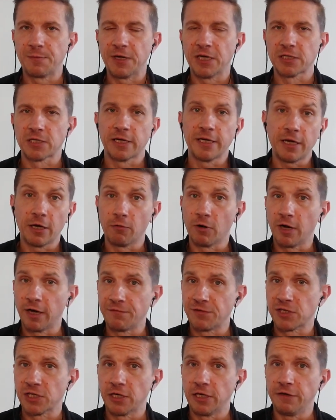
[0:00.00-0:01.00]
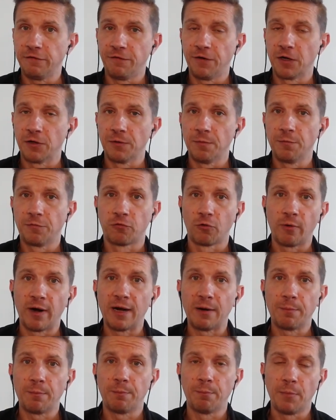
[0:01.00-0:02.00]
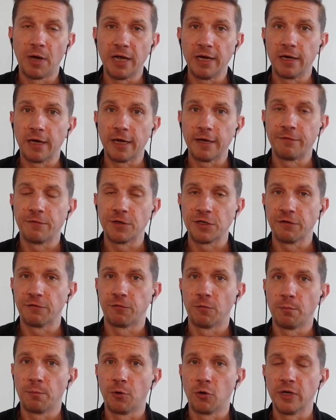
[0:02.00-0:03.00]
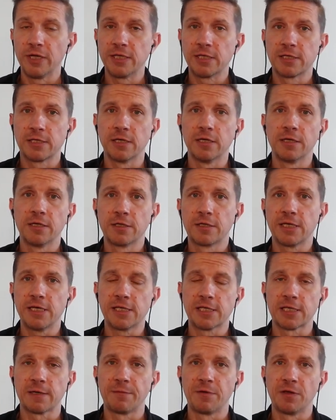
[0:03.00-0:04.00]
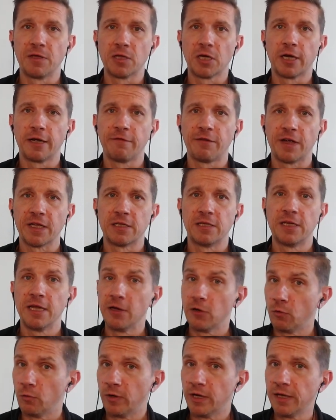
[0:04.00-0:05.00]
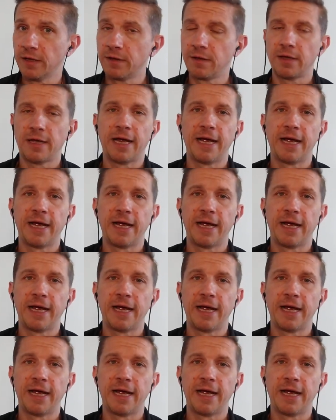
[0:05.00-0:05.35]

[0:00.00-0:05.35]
because I know I've certainly felt them throughout my life at different points, and it's something that I've had to deal with.